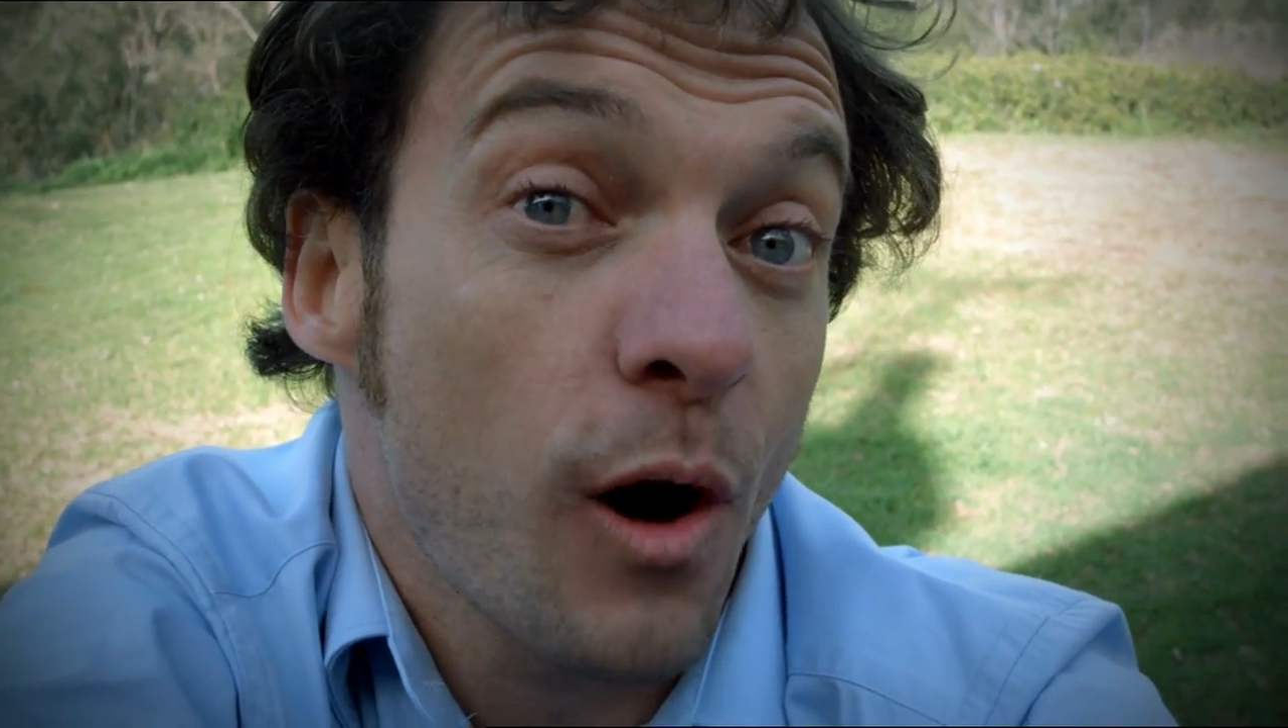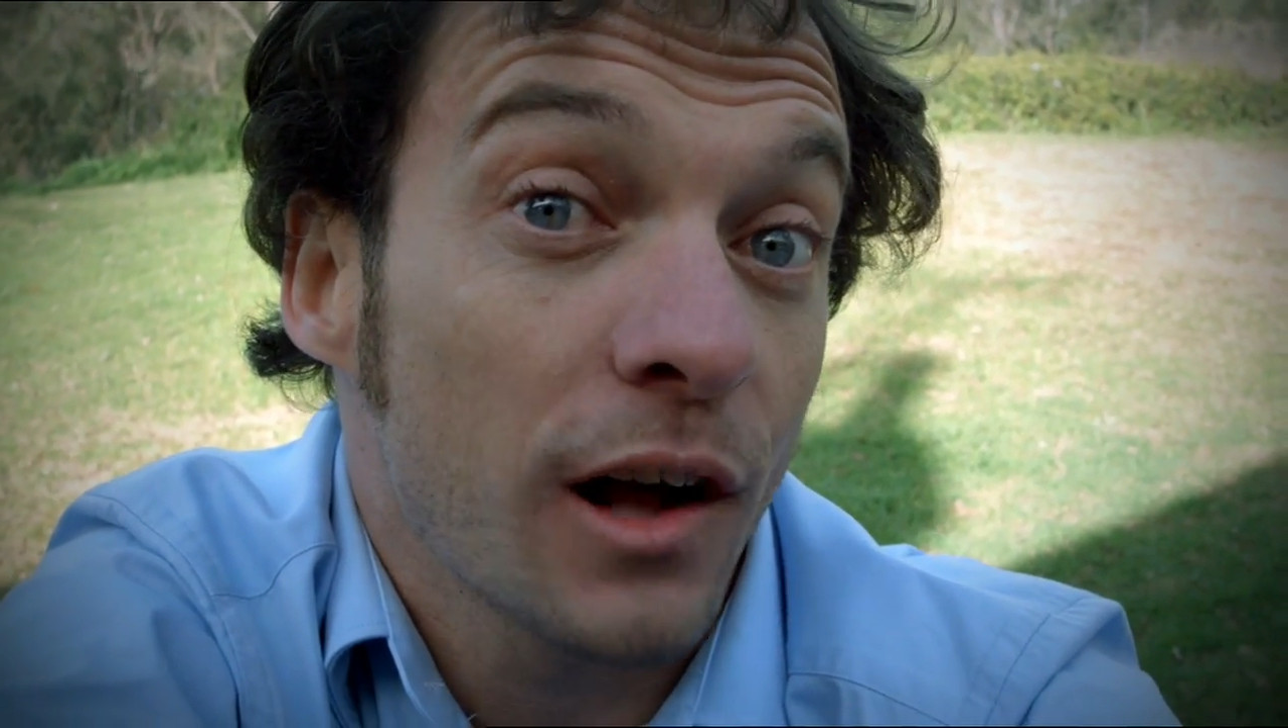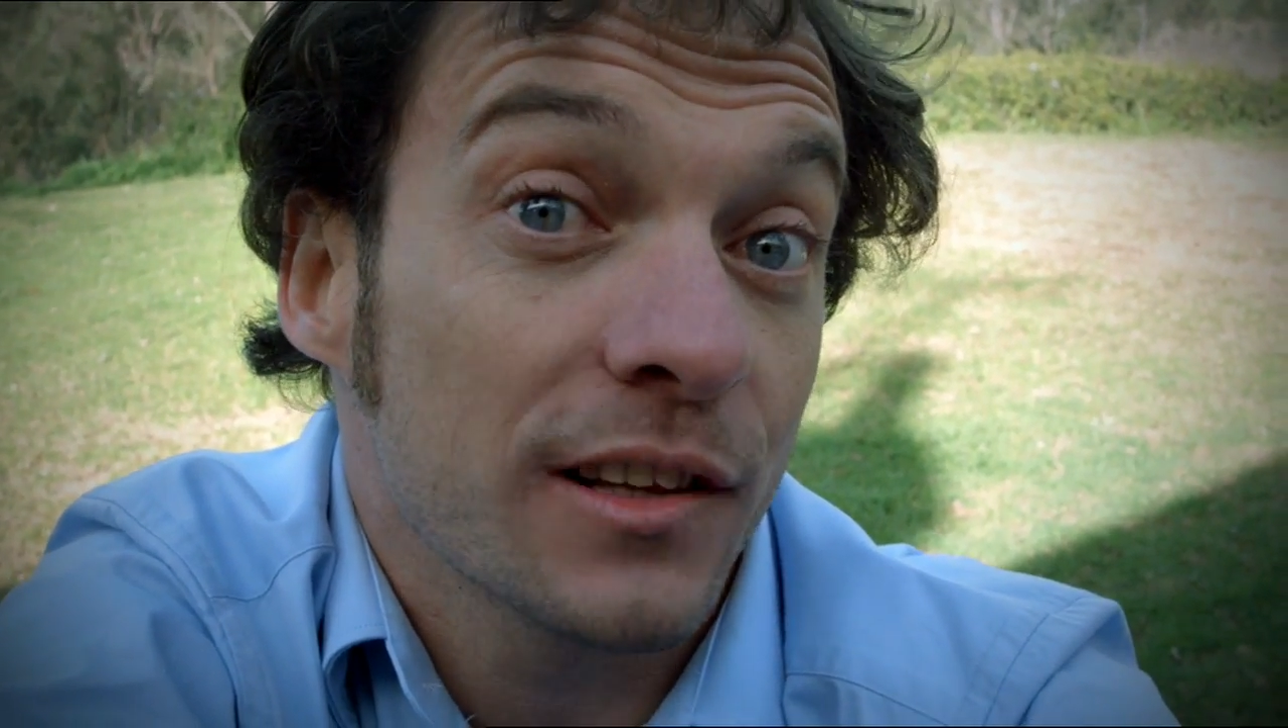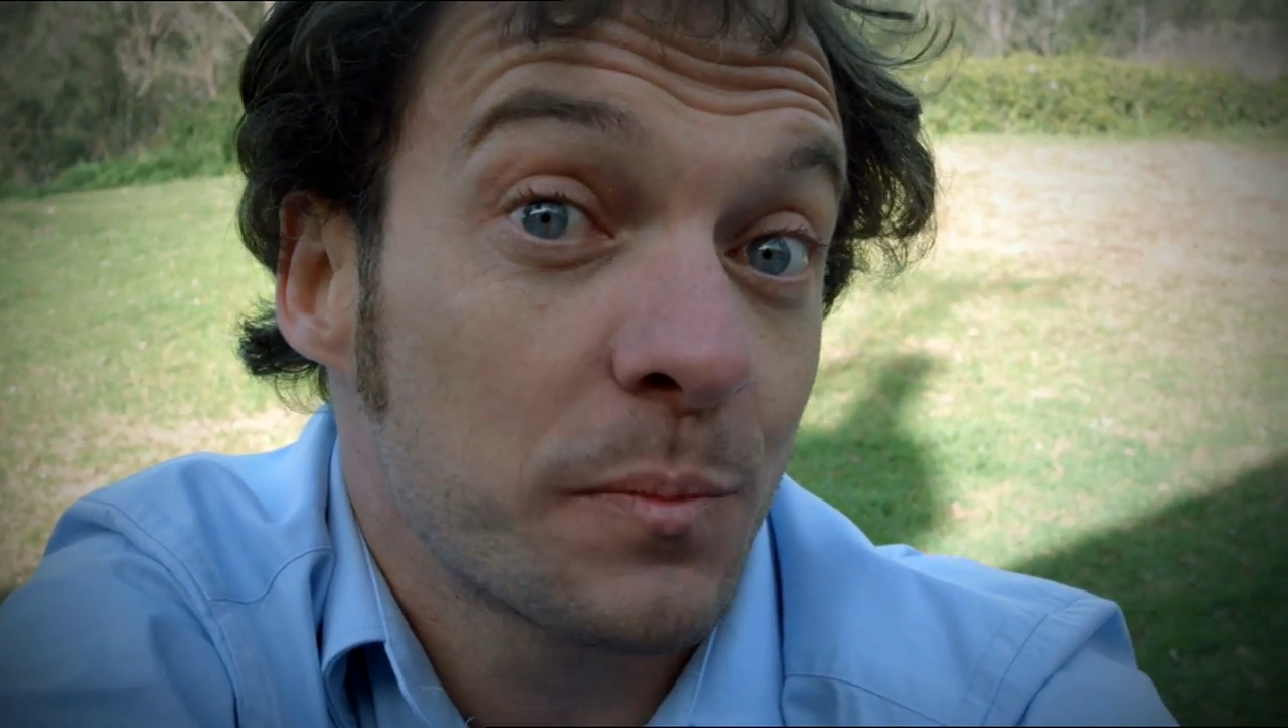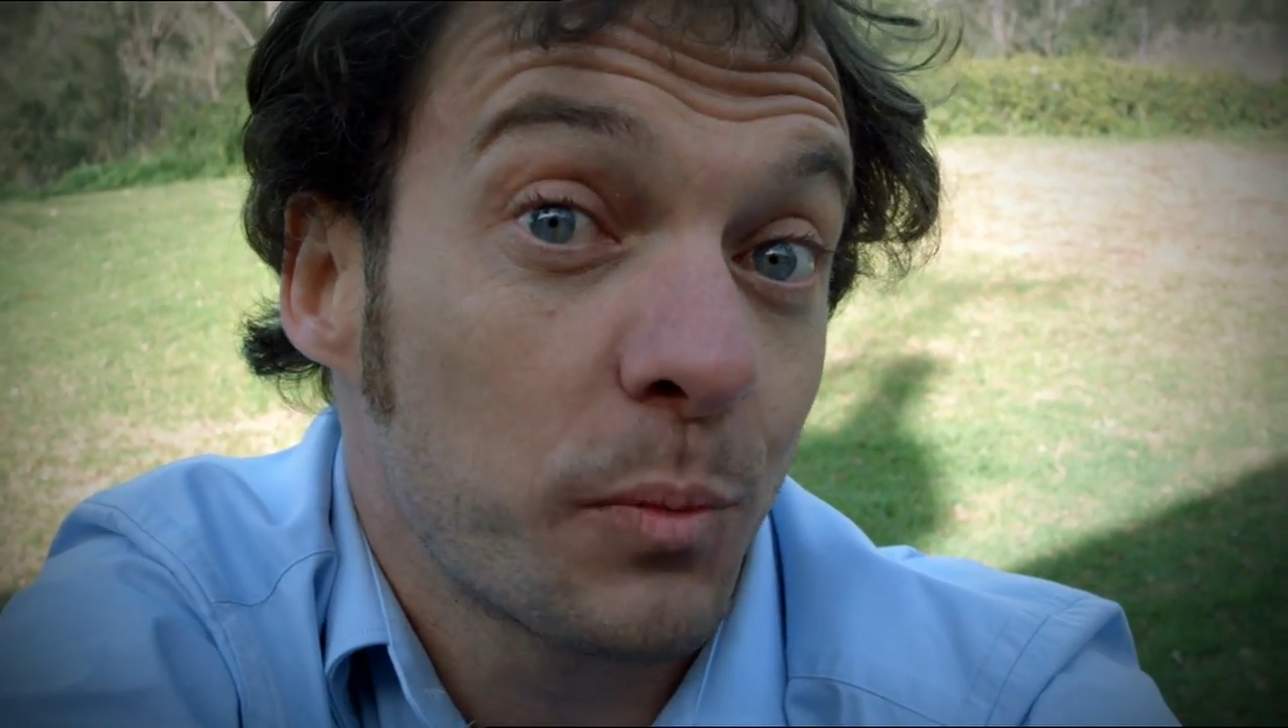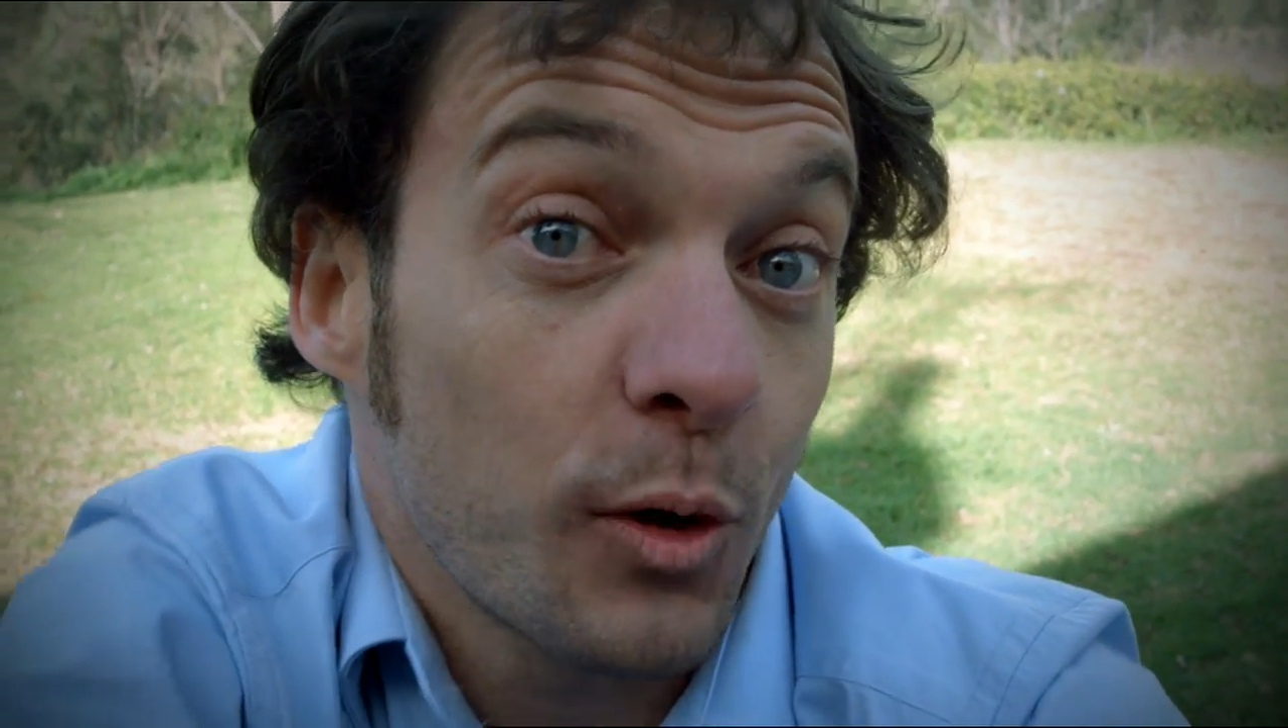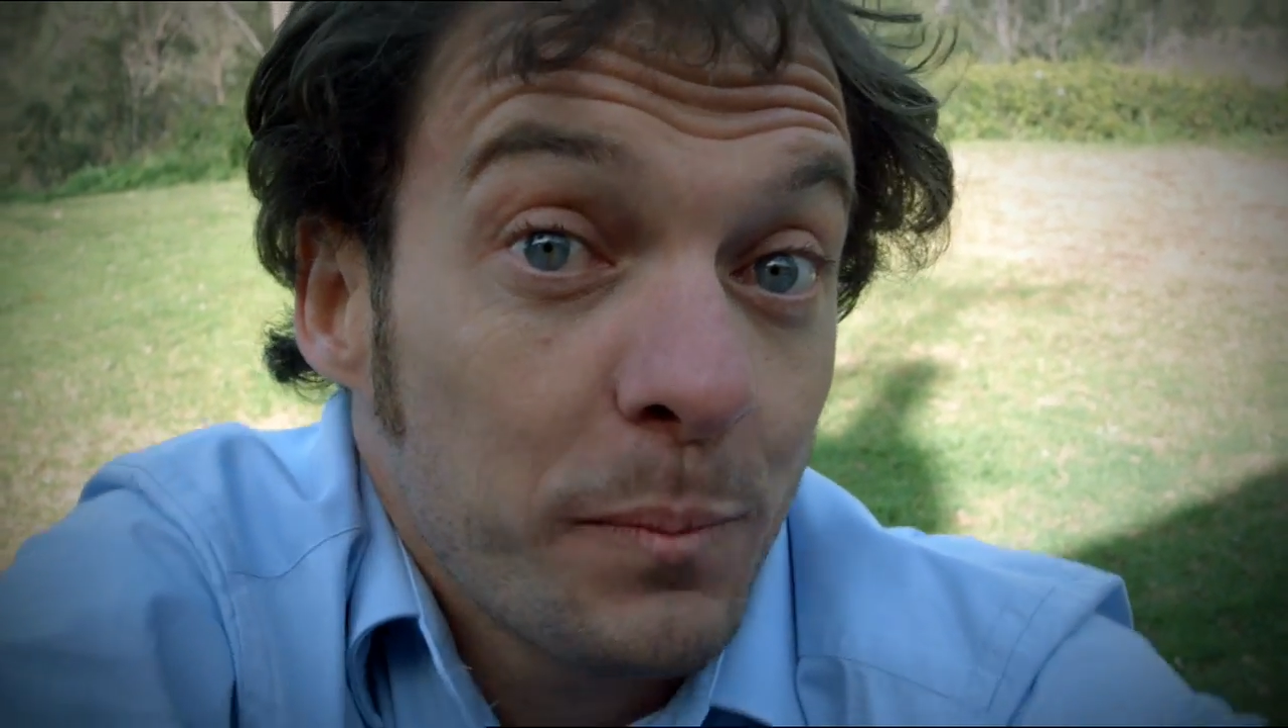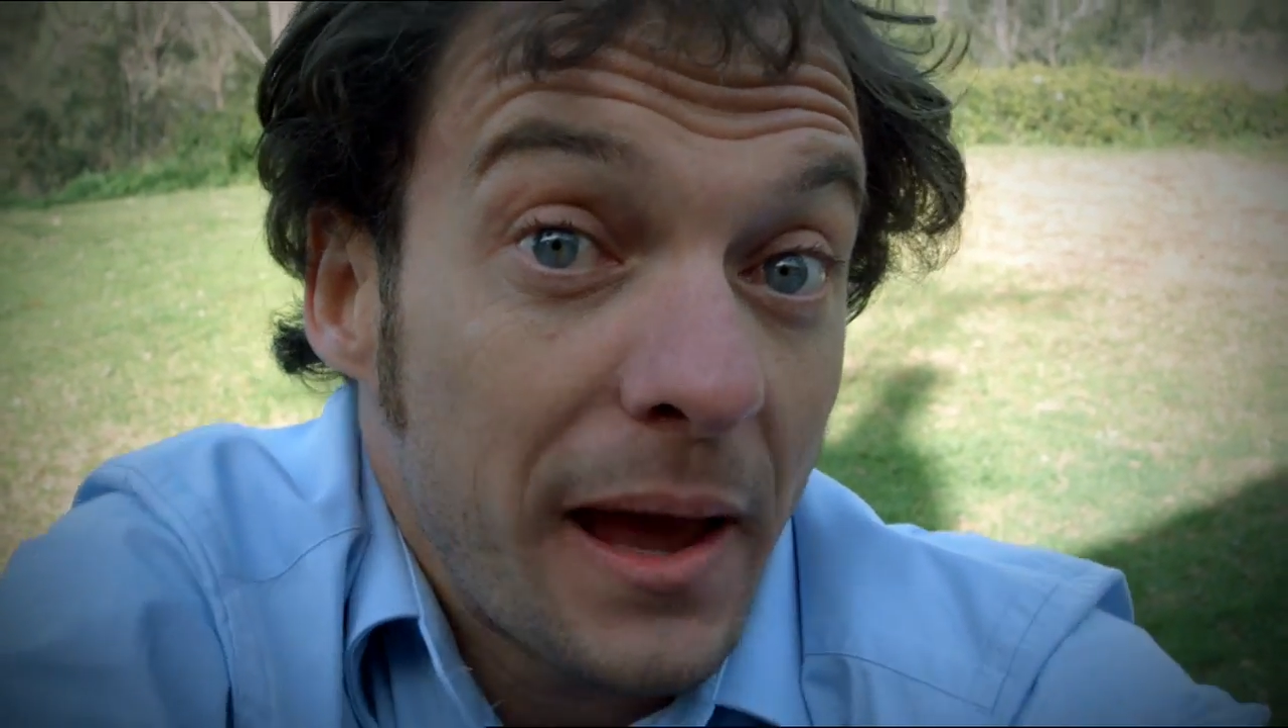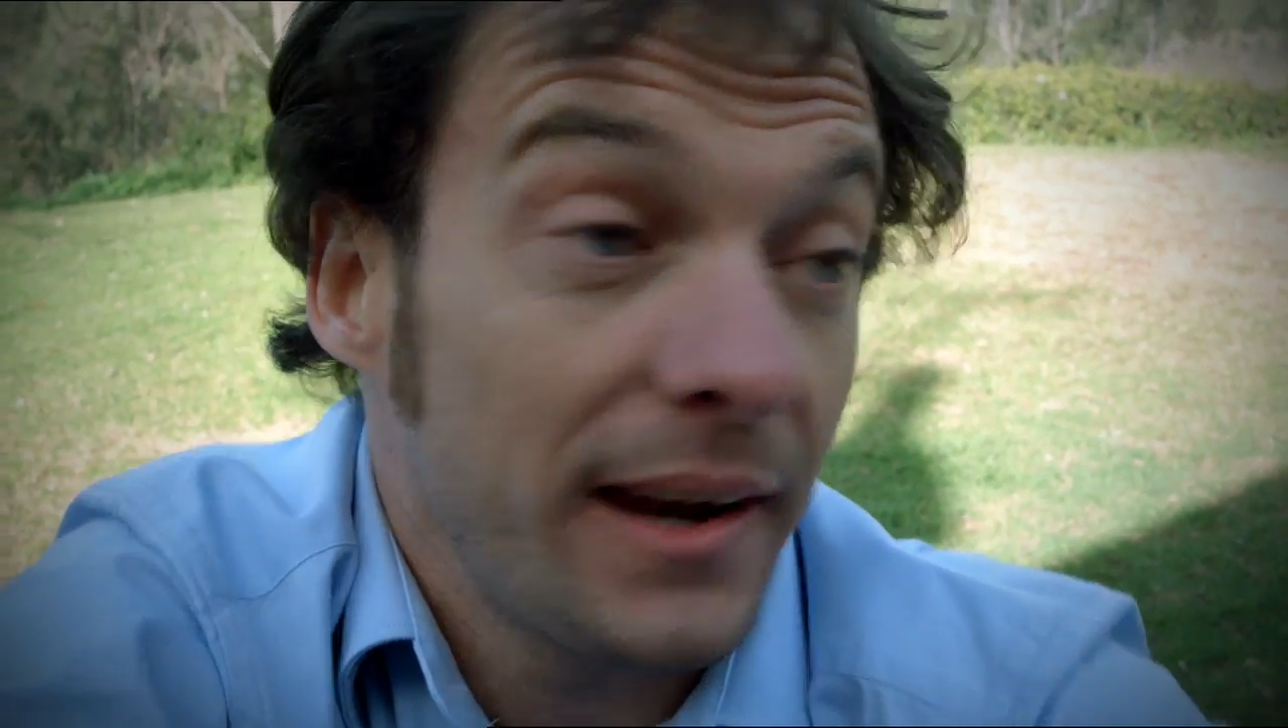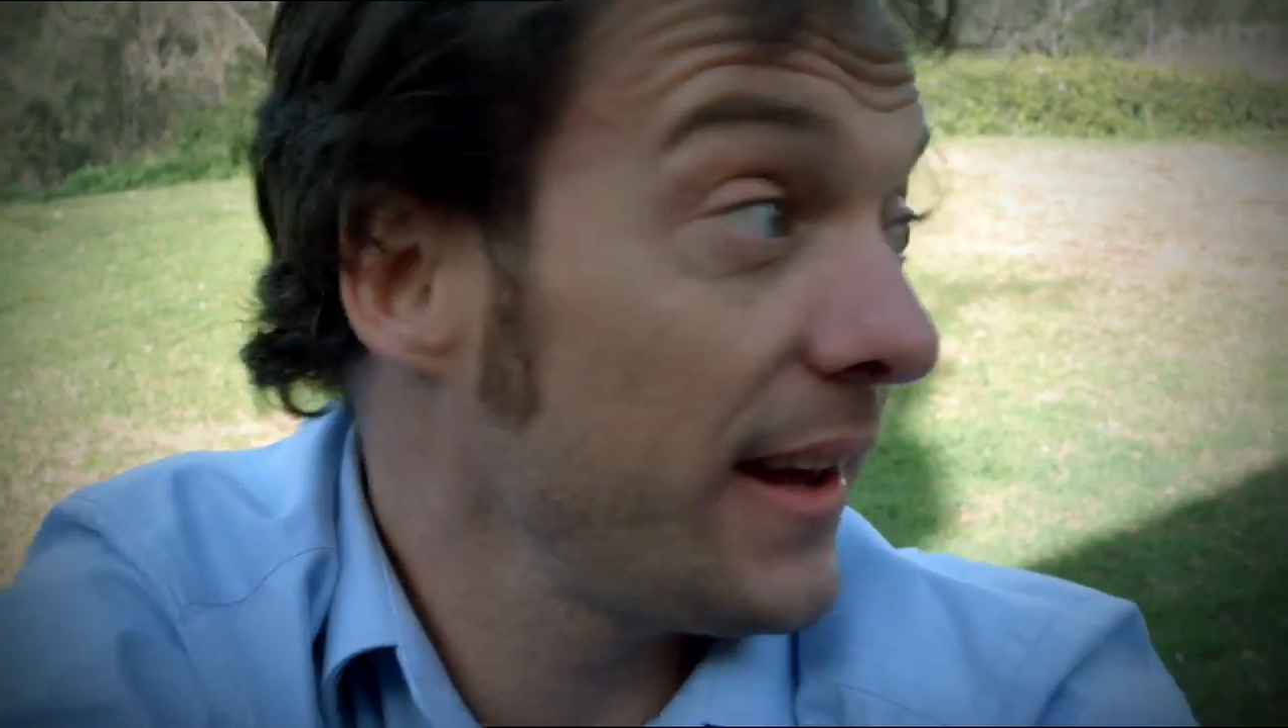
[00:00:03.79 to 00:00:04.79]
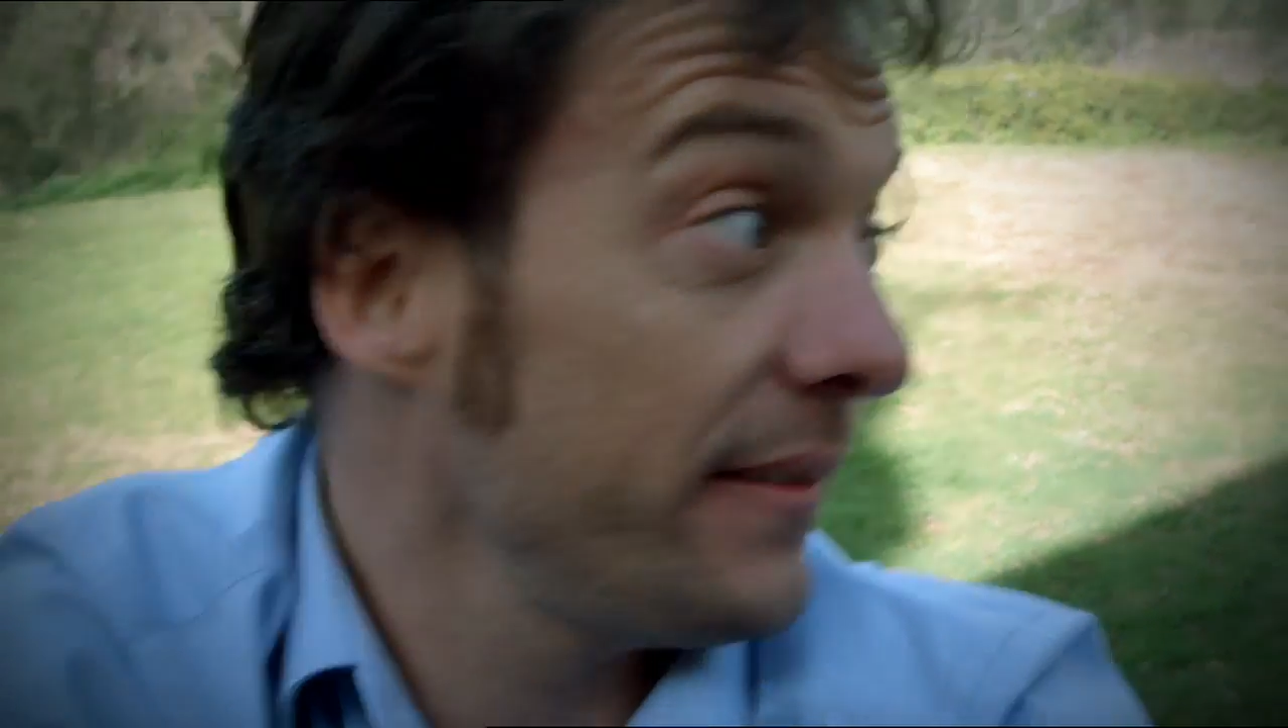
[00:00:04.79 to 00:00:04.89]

wireless broadband